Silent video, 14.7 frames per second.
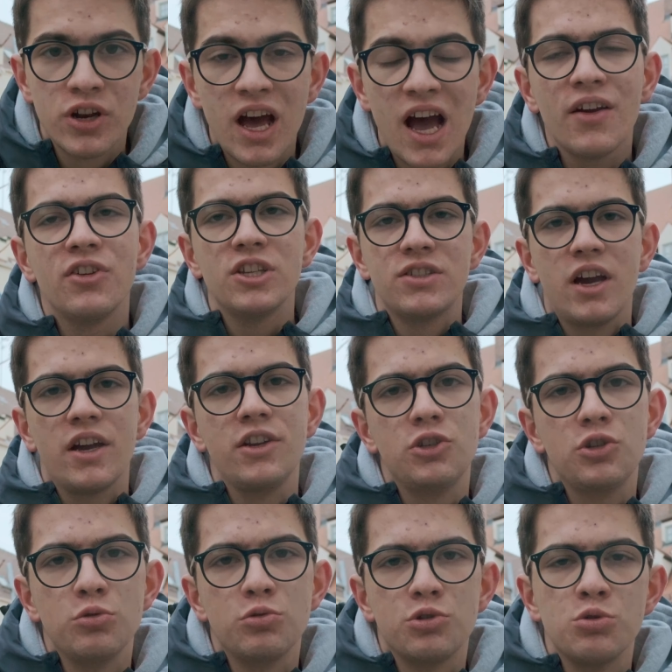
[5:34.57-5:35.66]
I've decided
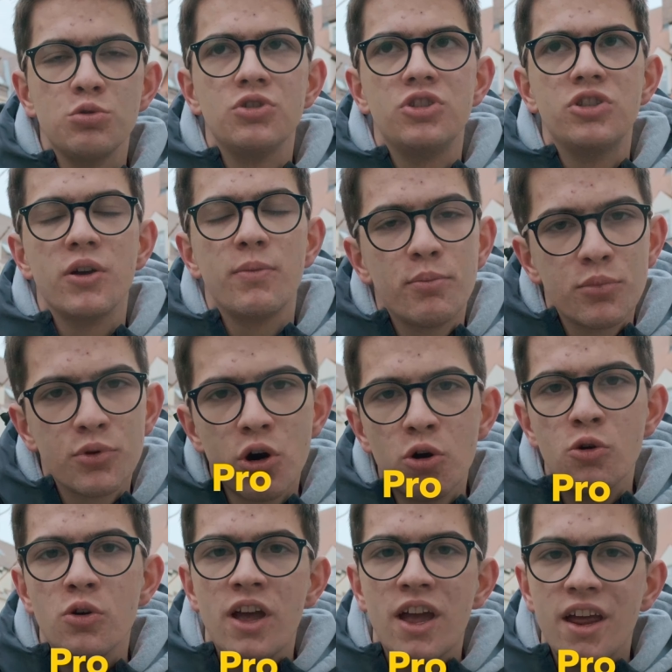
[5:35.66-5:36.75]
to choose the Pro